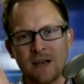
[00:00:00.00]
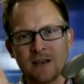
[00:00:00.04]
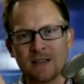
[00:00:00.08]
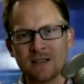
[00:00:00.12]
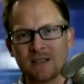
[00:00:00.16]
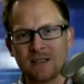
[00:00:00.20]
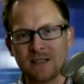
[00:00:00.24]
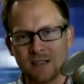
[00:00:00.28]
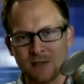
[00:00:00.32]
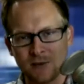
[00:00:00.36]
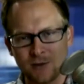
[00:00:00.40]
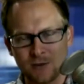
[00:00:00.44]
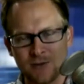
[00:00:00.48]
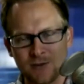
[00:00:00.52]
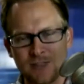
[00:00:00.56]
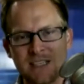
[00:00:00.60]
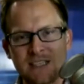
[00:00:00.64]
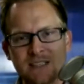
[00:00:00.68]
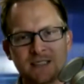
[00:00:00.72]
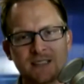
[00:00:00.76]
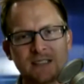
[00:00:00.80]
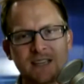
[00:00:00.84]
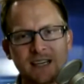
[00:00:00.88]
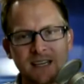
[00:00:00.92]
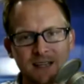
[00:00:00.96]
still
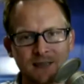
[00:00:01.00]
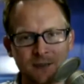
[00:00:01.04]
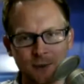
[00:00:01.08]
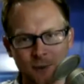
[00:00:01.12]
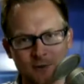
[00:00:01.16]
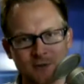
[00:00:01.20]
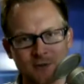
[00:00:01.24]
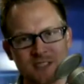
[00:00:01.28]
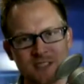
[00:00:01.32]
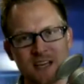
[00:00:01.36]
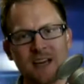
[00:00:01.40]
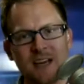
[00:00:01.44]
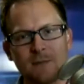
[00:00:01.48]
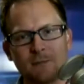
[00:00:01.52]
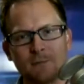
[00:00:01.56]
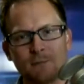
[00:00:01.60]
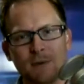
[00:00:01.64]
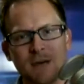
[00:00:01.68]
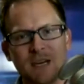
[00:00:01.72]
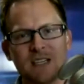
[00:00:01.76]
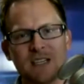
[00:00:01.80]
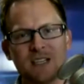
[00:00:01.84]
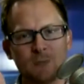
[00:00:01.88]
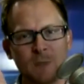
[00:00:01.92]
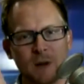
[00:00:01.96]
needs to hit those same
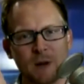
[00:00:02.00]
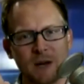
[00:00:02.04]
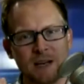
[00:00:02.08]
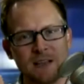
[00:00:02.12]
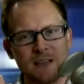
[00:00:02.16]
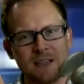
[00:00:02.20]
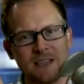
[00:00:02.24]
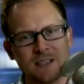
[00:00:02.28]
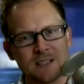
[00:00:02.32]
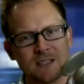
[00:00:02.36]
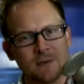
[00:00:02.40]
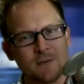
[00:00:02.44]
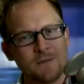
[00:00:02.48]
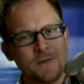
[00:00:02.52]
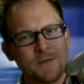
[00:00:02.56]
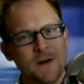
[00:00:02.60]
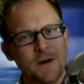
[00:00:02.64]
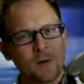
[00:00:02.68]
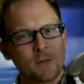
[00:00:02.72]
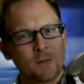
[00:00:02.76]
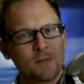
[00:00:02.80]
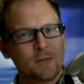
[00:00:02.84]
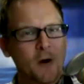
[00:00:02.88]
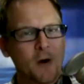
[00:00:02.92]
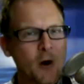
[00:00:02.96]
beats, but it needs to
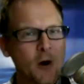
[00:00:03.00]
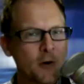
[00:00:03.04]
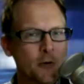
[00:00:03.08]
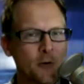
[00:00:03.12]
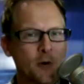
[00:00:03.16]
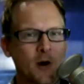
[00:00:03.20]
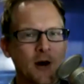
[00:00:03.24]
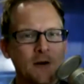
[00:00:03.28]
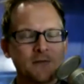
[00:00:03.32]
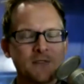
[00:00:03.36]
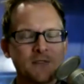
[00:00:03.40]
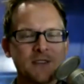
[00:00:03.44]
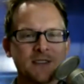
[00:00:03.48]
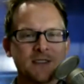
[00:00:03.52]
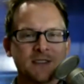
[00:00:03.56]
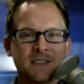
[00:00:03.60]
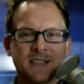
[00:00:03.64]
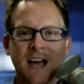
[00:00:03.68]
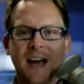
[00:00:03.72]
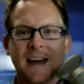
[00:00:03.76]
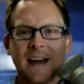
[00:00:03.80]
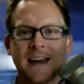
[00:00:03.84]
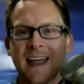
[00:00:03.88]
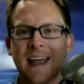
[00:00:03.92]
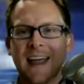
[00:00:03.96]
veer farther off to the
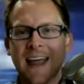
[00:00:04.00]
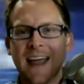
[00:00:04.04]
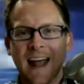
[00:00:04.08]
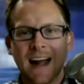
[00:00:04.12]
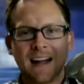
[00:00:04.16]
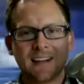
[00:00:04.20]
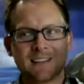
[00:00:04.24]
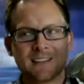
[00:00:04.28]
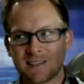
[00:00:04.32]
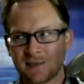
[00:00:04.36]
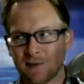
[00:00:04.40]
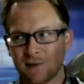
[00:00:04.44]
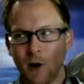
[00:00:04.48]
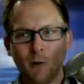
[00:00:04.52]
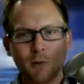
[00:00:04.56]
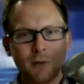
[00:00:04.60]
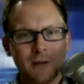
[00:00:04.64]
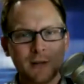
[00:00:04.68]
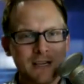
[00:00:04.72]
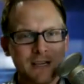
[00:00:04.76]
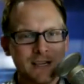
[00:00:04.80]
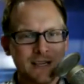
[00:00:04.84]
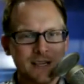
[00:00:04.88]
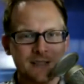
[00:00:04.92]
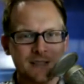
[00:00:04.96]
side. And
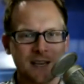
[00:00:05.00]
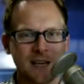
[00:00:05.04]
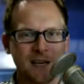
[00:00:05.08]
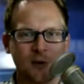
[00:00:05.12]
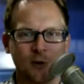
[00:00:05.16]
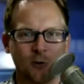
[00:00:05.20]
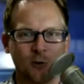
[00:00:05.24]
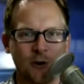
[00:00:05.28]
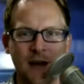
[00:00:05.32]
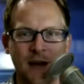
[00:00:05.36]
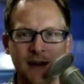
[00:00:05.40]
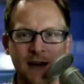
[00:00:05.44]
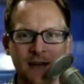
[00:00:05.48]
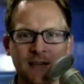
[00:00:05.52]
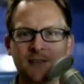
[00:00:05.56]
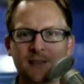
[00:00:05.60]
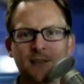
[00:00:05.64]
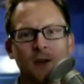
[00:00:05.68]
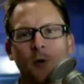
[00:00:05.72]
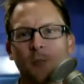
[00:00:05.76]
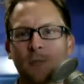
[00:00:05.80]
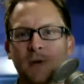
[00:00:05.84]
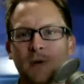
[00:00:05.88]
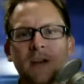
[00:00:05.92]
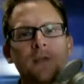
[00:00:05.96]
slowly, he's like creating his
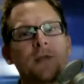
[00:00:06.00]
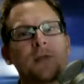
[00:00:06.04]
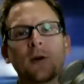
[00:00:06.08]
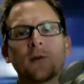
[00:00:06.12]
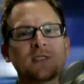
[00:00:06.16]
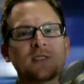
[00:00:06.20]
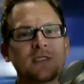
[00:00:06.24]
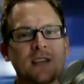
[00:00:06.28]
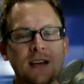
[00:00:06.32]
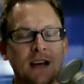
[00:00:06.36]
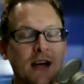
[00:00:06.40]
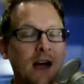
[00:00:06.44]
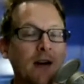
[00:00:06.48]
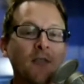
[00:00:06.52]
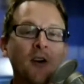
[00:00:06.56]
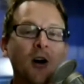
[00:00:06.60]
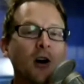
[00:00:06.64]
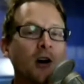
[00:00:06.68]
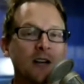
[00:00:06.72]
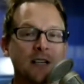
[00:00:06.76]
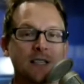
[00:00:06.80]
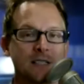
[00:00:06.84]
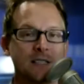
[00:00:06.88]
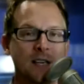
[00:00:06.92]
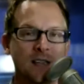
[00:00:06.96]
own mythos. Like I've
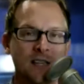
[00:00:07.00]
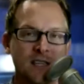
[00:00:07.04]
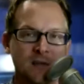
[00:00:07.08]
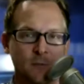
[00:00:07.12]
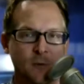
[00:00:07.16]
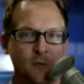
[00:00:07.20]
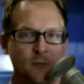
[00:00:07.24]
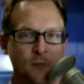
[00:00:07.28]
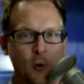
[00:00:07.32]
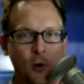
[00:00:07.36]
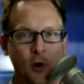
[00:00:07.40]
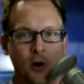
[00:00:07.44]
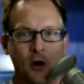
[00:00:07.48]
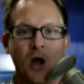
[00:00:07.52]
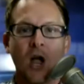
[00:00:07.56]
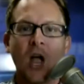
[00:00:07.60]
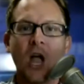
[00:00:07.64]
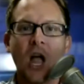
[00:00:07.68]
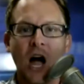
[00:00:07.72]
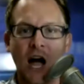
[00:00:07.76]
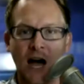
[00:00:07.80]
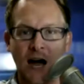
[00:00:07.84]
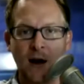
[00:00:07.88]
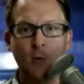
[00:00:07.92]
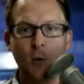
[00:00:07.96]
already said this before,
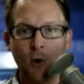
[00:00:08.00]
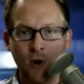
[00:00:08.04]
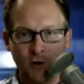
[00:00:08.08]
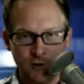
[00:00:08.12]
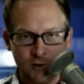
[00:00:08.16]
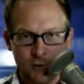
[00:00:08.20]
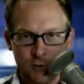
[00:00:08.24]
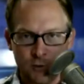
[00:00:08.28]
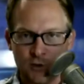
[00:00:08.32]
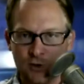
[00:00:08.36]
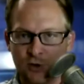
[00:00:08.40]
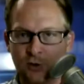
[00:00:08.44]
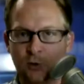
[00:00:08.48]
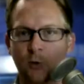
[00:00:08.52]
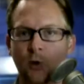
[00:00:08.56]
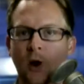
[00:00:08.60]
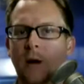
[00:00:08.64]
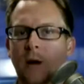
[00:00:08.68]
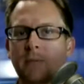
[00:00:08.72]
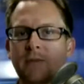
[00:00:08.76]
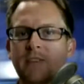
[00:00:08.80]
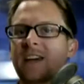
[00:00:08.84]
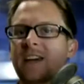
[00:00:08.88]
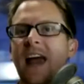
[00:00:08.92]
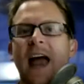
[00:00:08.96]
I want to
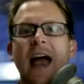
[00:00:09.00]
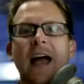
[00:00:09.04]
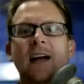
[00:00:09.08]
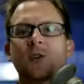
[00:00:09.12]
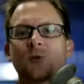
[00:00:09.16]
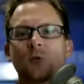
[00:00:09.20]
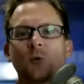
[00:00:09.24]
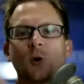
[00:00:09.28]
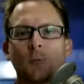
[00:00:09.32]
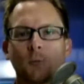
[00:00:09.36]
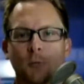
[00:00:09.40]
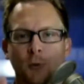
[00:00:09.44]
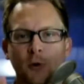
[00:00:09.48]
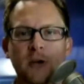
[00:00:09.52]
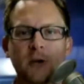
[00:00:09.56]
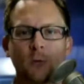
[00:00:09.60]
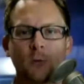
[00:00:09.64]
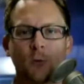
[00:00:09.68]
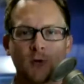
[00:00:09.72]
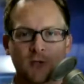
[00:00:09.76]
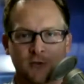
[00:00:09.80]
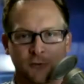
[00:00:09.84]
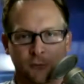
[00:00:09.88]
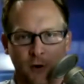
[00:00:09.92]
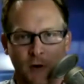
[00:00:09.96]
scrub the actual
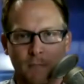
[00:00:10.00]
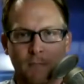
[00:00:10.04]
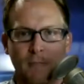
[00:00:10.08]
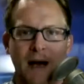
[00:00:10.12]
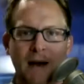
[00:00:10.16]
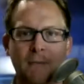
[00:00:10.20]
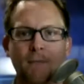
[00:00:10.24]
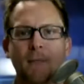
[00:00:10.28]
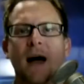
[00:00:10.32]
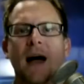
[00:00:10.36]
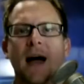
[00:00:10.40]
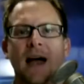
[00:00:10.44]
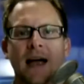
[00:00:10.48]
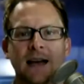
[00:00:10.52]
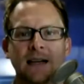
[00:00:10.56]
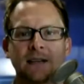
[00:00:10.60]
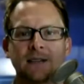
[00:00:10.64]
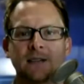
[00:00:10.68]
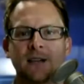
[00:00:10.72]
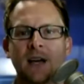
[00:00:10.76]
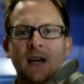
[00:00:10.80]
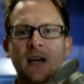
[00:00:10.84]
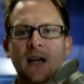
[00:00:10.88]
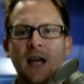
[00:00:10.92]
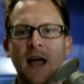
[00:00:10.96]
prequels from my
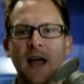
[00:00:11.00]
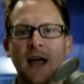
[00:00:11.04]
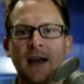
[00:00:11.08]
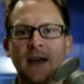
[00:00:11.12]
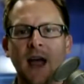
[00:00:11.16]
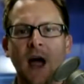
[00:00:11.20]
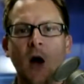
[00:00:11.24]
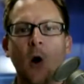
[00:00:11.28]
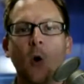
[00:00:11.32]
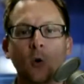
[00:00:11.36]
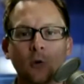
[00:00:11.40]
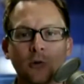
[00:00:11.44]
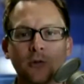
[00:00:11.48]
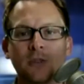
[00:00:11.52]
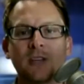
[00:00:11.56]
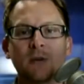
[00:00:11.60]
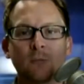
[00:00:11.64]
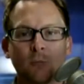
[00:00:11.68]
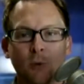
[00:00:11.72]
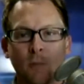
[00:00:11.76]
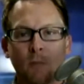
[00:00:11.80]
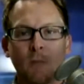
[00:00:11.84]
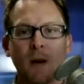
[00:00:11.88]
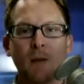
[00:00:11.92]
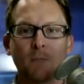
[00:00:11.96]
mind and only
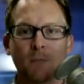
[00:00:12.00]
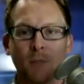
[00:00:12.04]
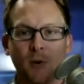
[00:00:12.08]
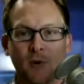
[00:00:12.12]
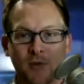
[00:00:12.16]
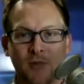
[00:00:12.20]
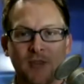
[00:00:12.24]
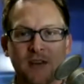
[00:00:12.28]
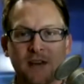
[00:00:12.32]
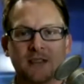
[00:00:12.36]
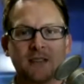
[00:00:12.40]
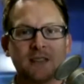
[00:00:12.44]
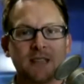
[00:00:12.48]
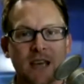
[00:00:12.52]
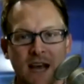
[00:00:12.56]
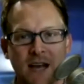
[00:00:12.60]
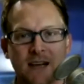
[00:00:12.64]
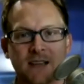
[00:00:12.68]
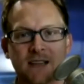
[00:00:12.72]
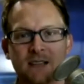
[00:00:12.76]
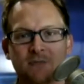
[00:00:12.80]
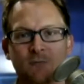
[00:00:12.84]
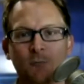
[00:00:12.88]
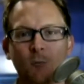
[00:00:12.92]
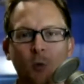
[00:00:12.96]
remember this
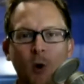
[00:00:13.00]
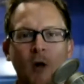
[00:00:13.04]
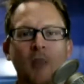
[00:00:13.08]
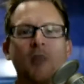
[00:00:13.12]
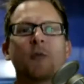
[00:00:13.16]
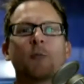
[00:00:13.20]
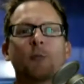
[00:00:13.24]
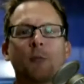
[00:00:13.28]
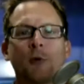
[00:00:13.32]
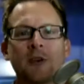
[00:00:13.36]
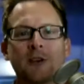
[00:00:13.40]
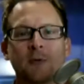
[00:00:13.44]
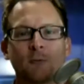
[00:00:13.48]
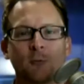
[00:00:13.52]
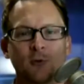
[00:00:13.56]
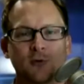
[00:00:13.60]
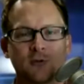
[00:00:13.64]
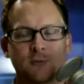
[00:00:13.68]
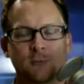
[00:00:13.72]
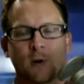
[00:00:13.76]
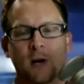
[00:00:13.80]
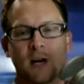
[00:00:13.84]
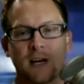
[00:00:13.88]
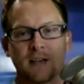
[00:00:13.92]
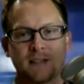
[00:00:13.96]
as what the
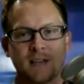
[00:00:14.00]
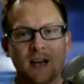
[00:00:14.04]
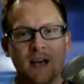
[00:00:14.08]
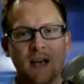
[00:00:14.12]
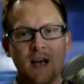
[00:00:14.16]
prequels was.